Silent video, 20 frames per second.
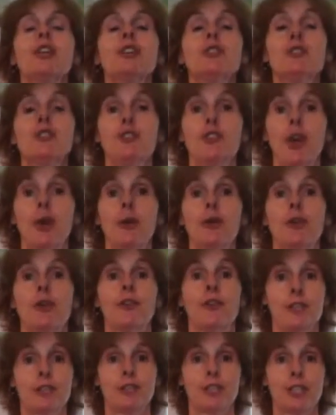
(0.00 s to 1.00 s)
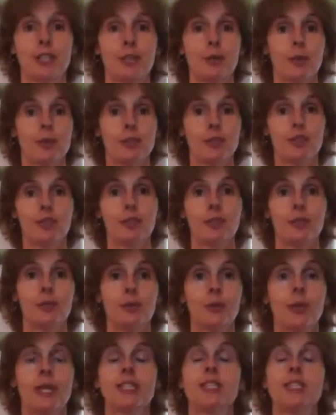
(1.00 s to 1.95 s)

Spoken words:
So the first thing you want to do